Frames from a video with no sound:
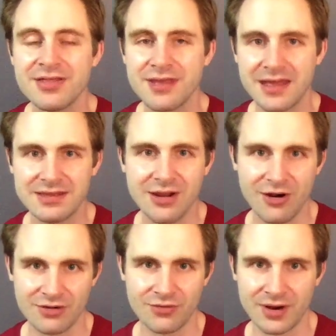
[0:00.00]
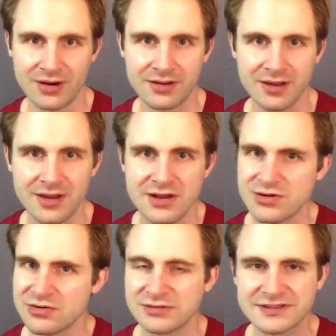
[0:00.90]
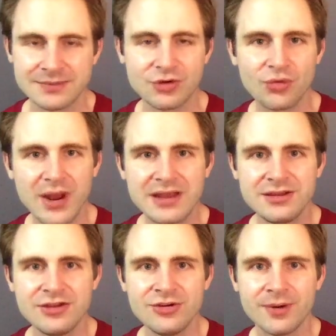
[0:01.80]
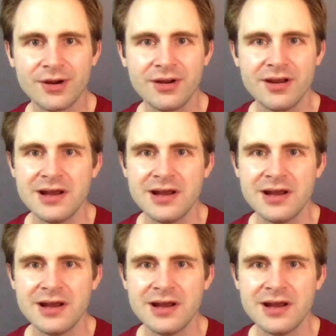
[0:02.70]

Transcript: and the artwork. Some great humor,